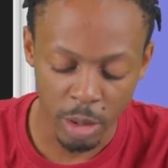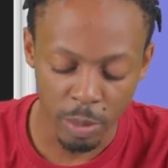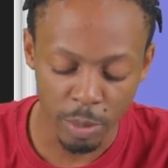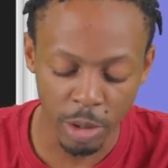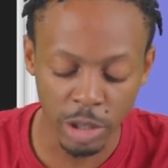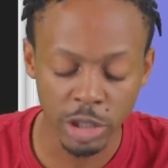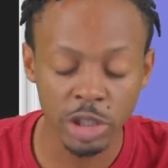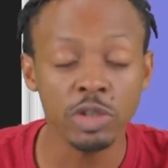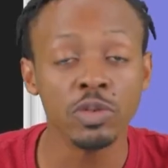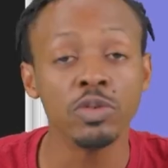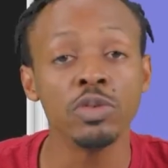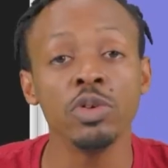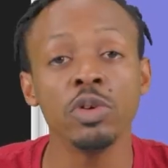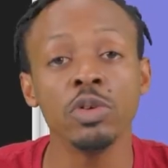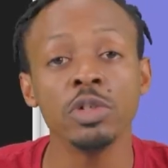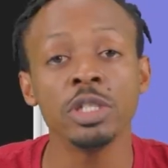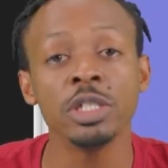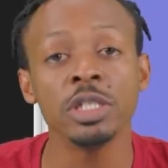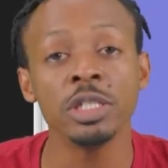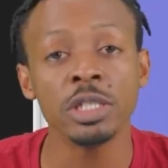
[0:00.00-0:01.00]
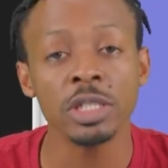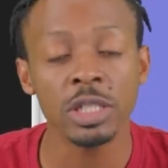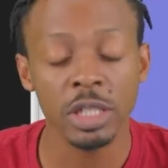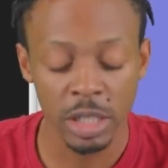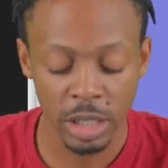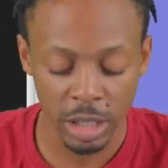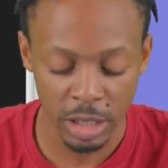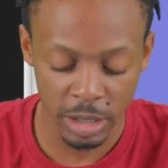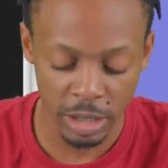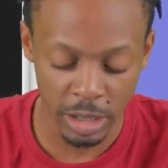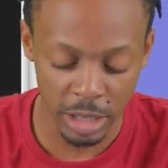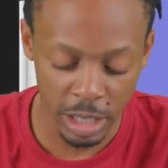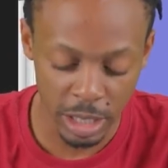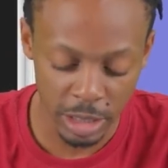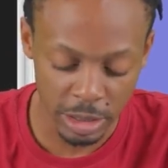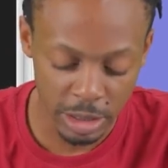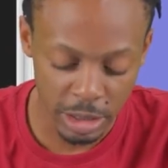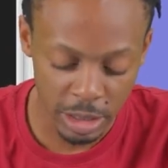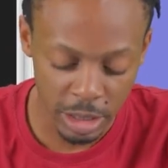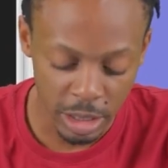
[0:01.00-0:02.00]
But you notice
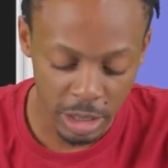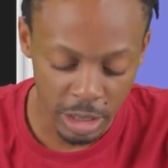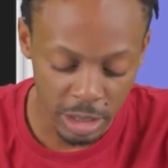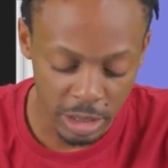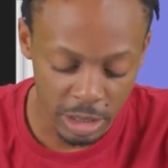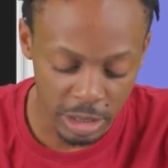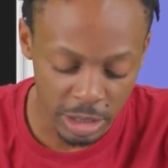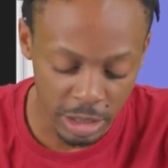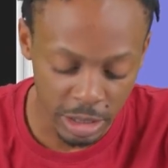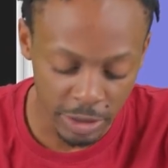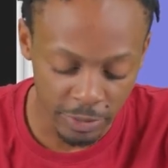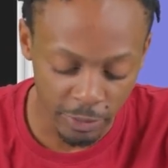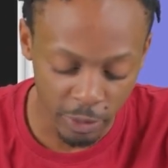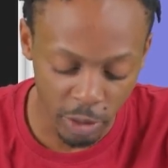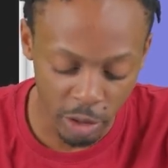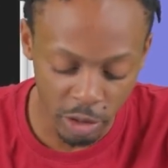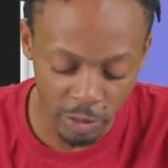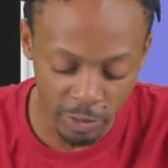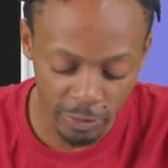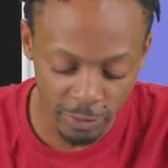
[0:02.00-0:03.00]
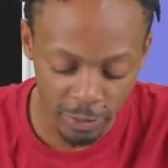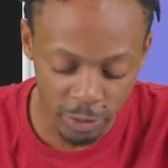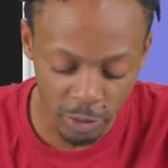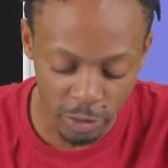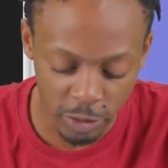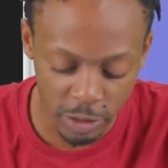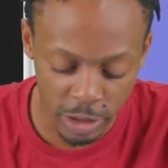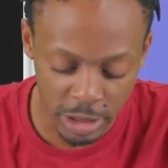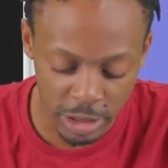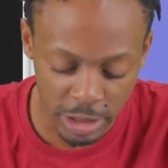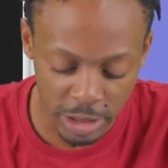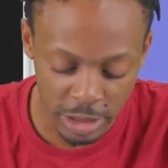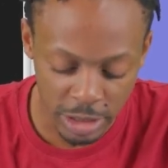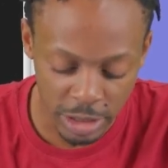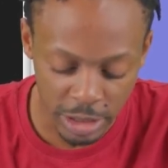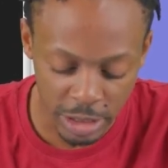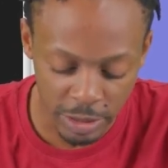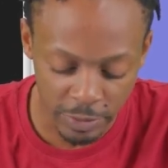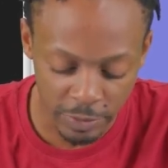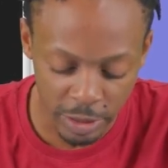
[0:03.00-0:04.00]
that the volume flow rate
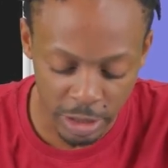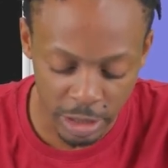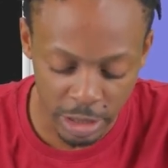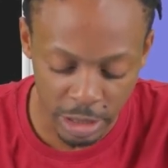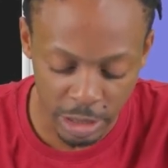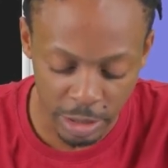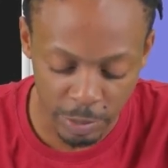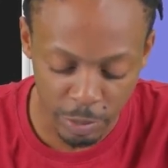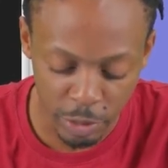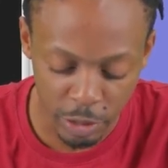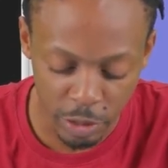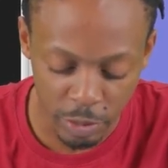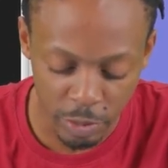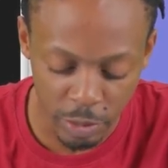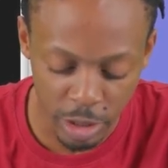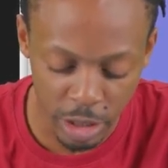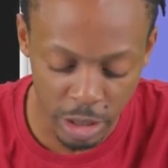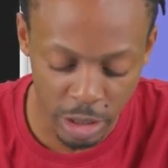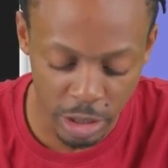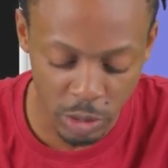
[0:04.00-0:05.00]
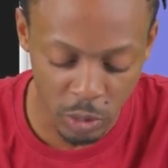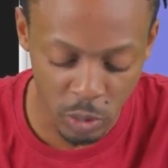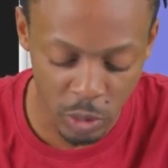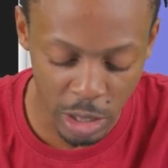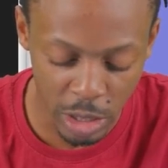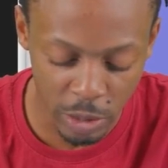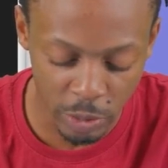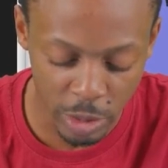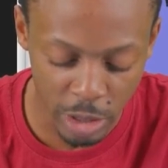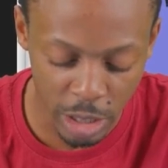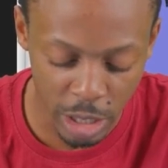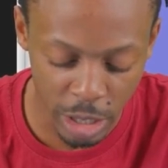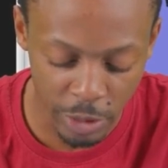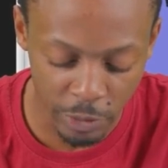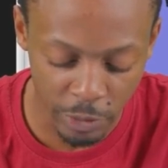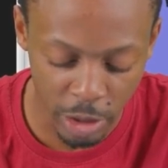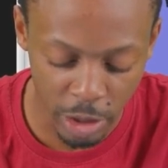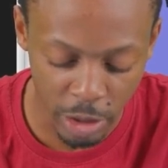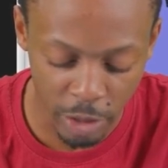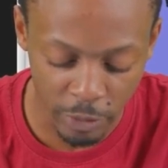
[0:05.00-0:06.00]
is given in per minute while we
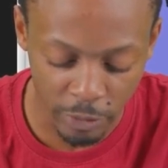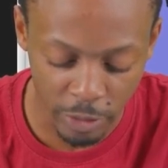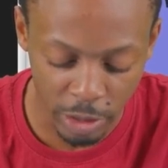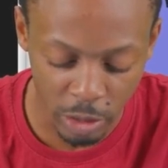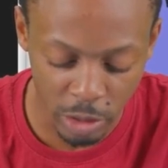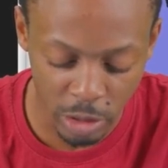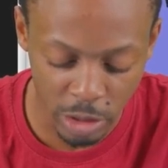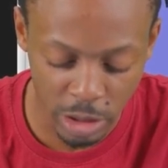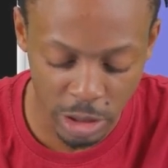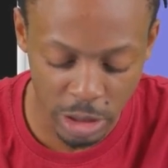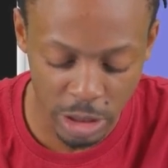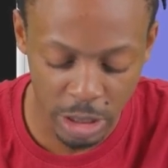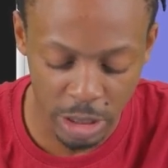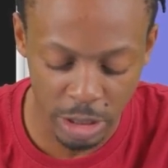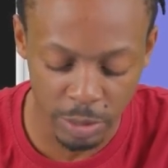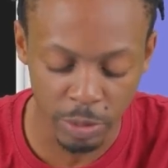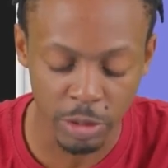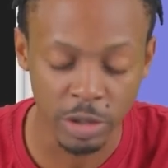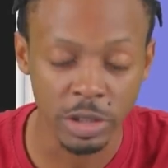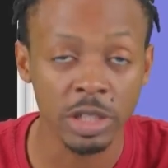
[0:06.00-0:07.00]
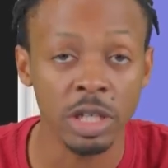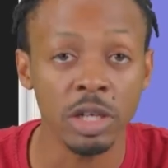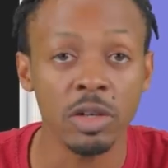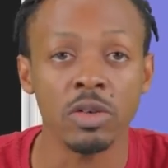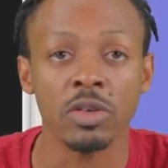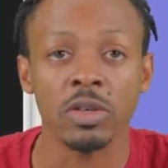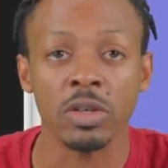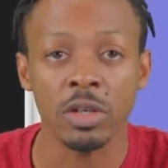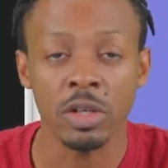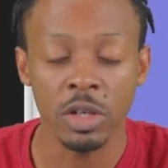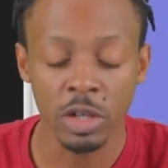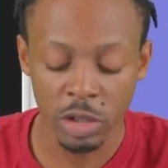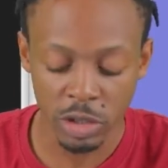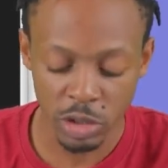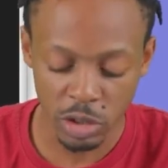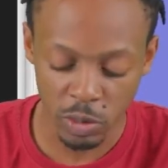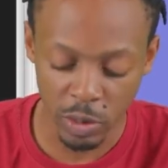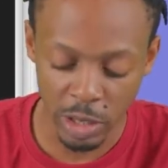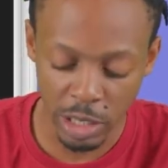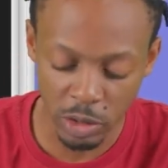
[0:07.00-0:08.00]
have our velocity in per second.
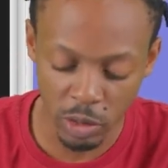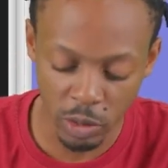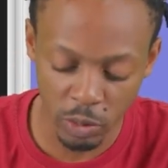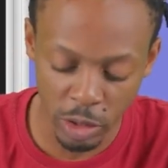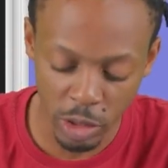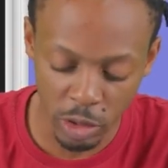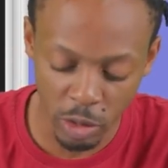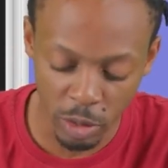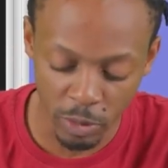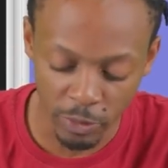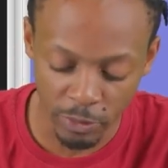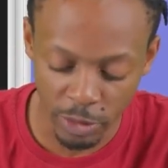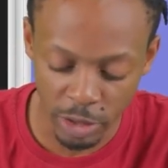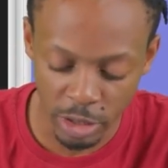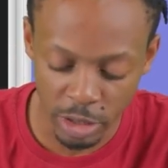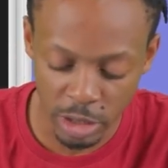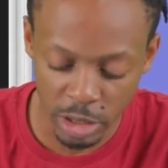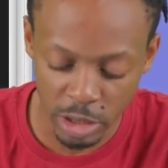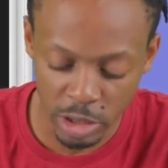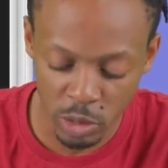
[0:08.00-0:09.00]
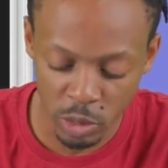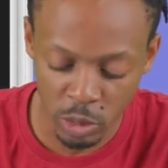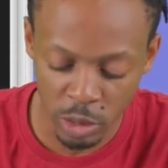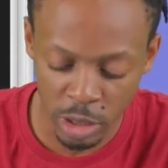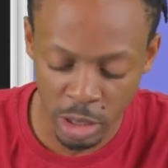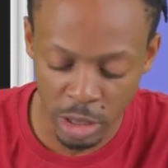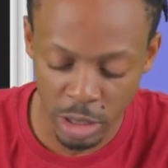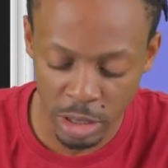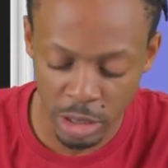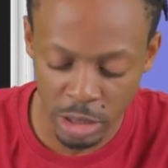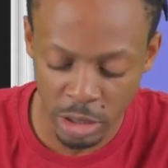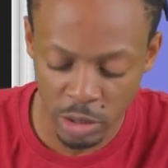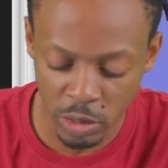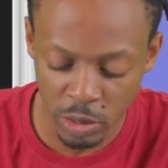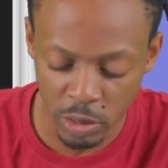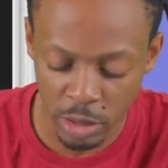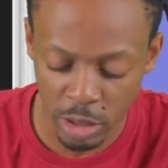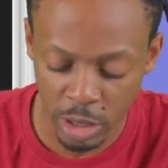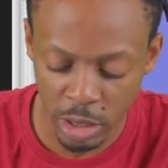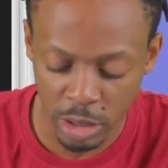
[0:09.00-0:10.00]
So why don't we convert this quickly
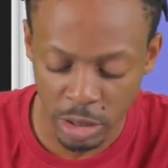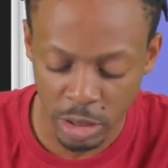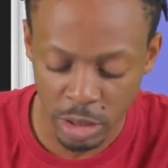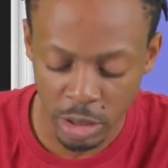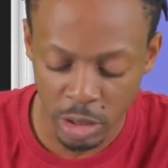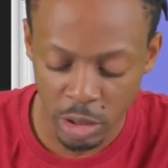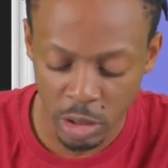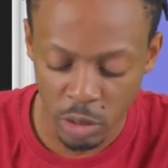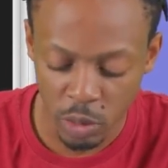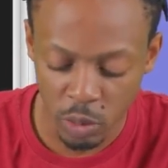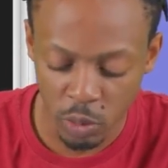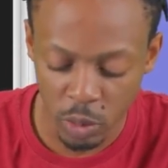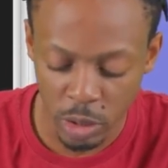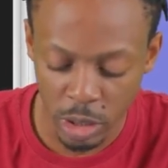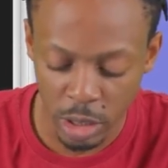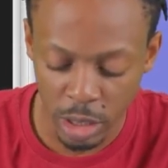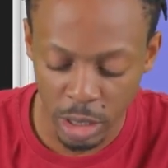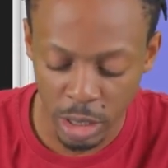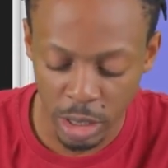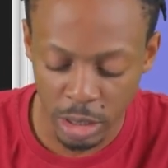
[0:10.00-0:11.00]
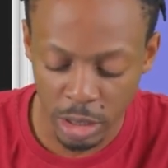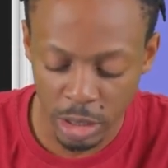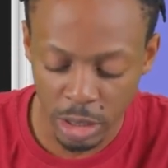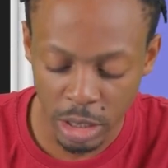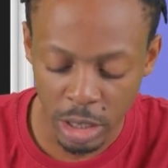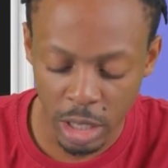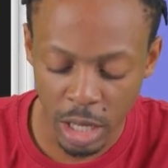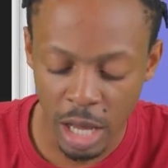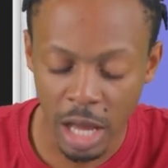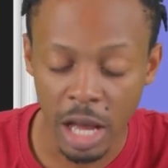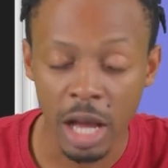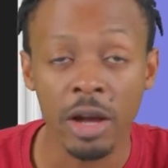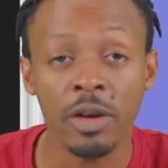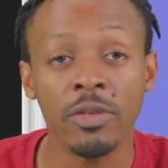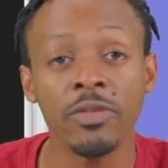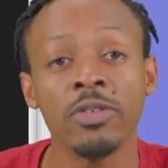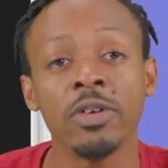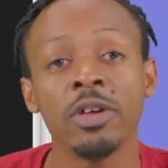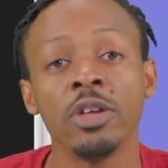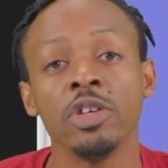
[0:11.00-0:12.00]
so that we can
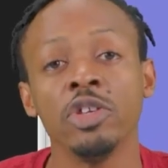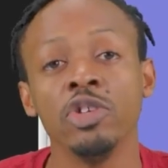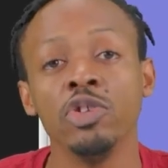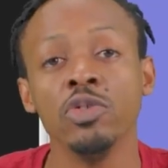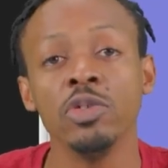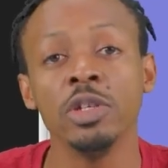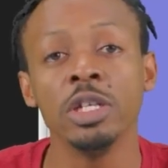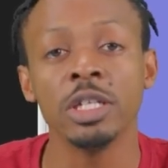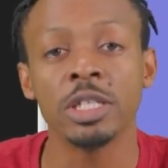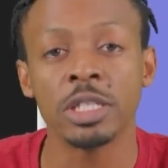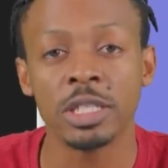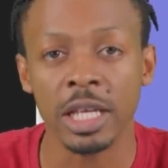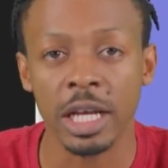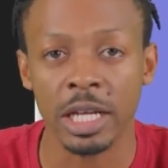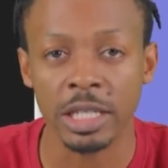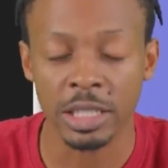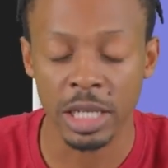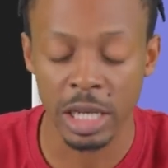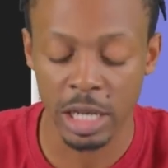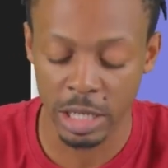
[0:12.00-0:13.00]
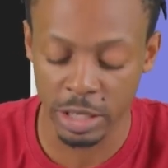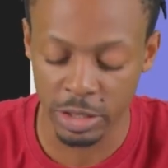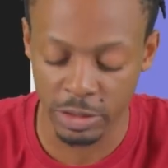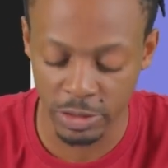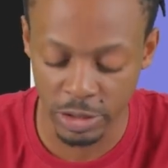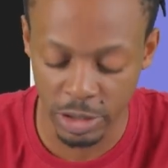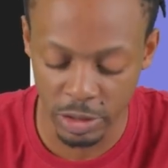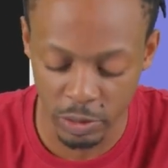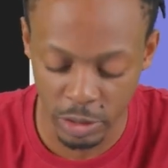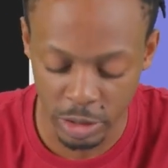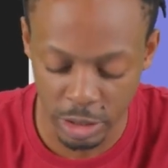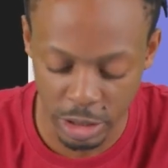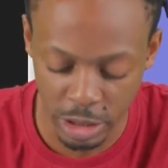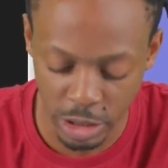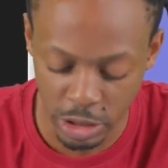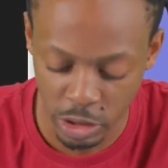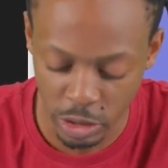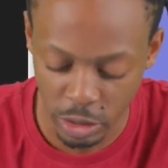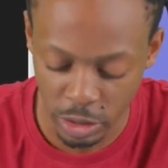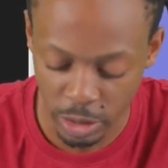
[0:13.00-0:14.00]
have units that agree with
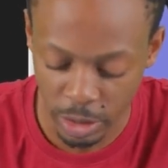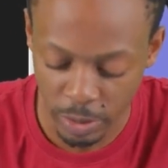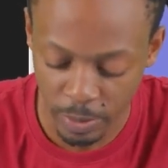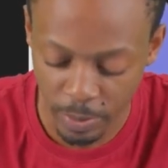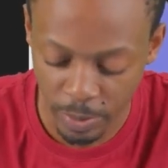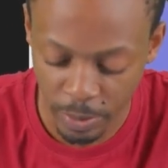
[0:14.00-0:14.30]
each other.